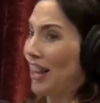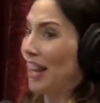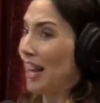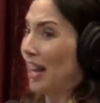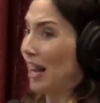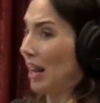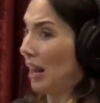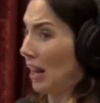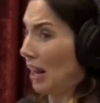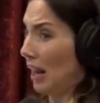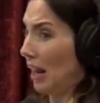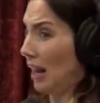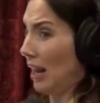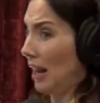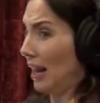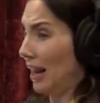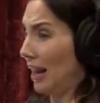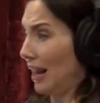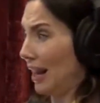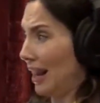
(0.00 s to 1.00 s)
What happened?
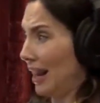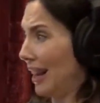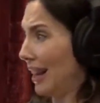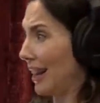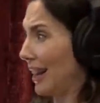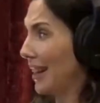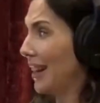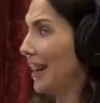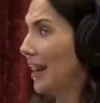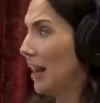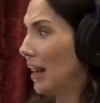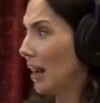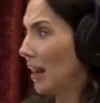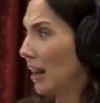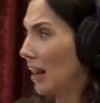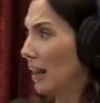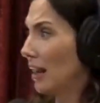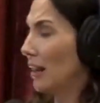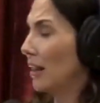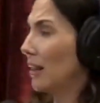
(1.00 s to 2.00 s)
Where the
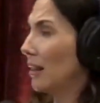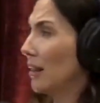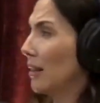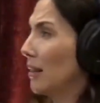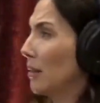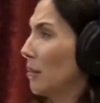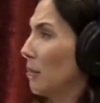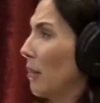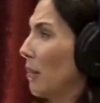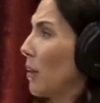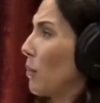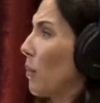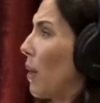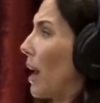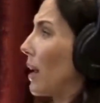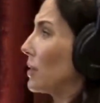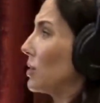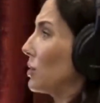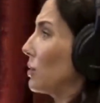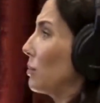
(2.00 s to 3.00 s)
fuck are your muscles? My
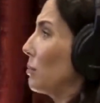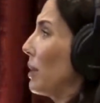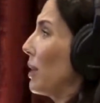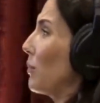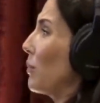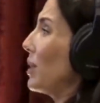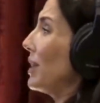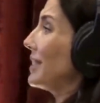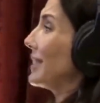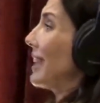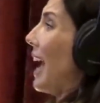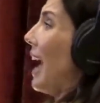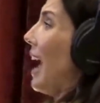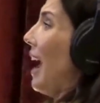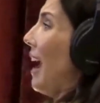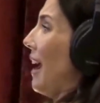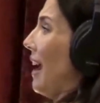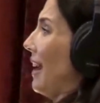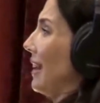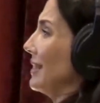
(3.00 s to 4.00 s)
waxsuit melt. What is
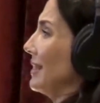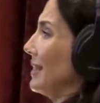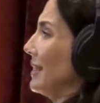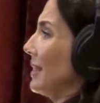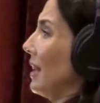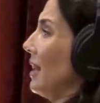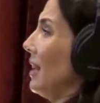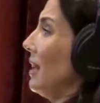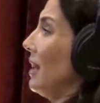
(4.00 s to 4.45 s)
that? I